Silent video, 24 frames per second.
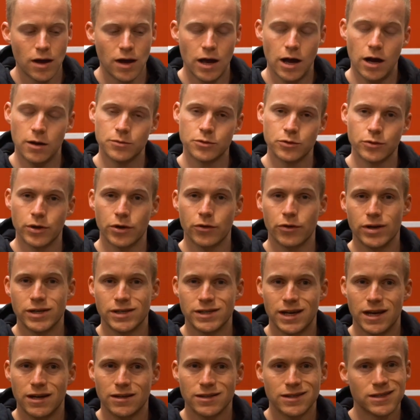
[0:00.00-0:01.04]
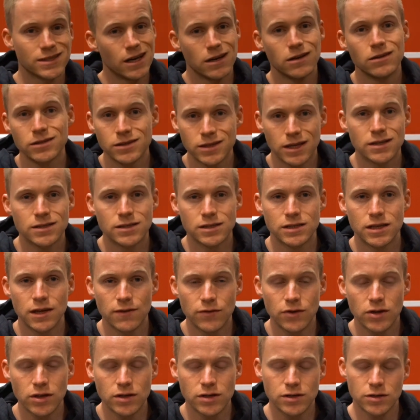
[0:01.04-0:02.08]
help to increase our cell
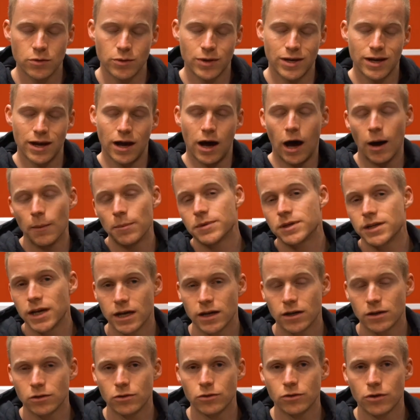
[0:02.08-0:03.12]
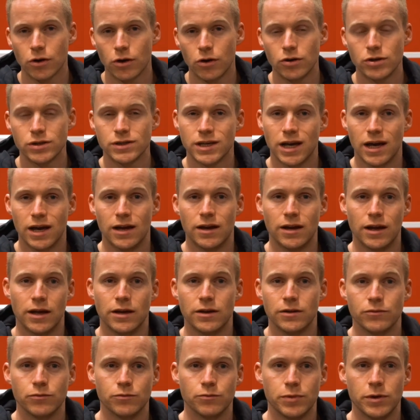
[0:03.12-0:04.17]
sensitivity so we can uptake glucose
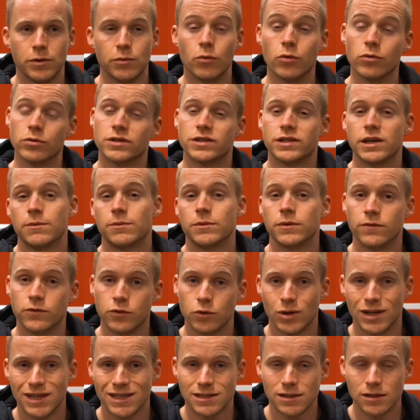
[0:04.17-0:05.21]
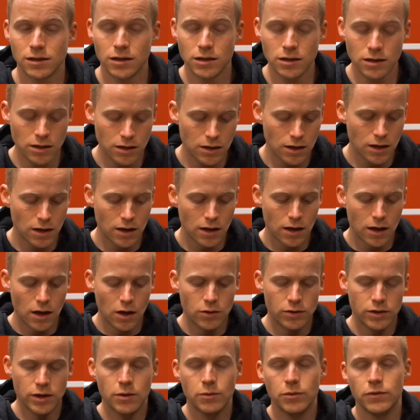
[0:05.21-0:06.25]
and be more receptive to insulin.
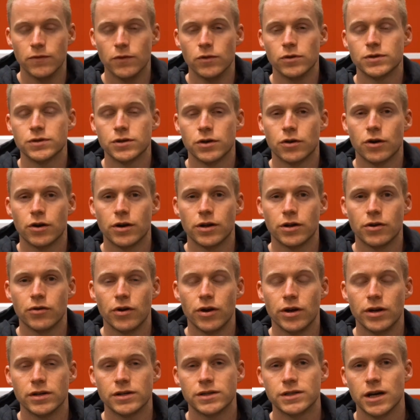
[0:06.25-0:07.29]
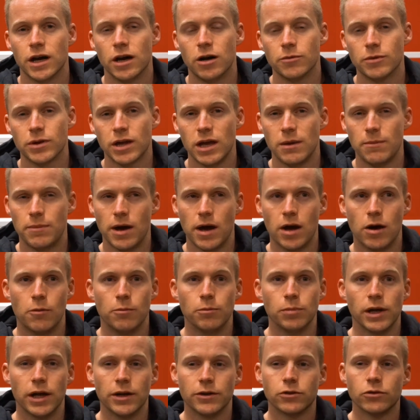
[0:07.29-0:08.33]
Then we've also got ingredients to help keep our
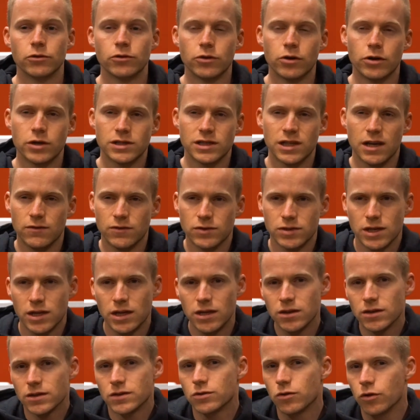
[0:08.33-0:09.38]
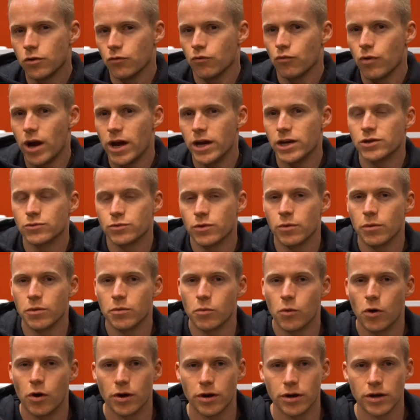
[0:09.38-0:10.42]
blood glucose levels in the sort of range where we
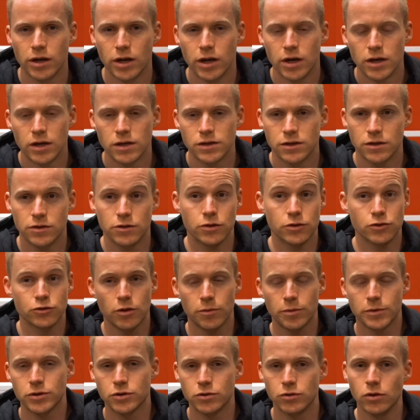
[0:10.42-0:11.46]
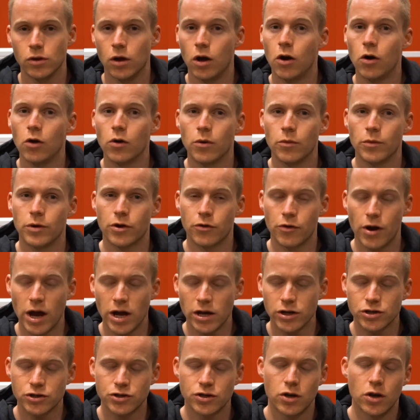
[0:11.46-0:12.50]
want it. So they're not dropping too low or we
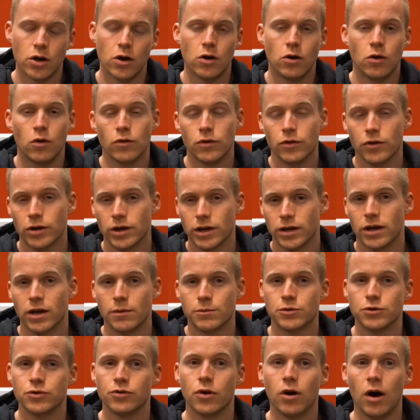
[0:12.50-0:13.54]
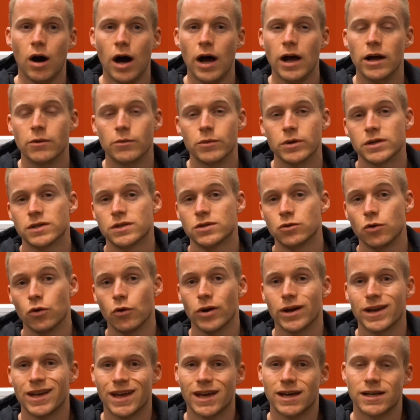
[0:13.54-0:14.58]
crash, or they're not getting up too high and we're
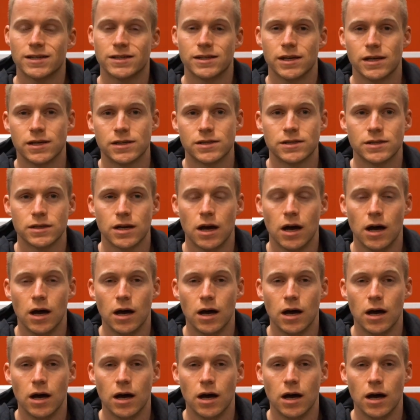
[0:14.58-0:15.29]
storing excess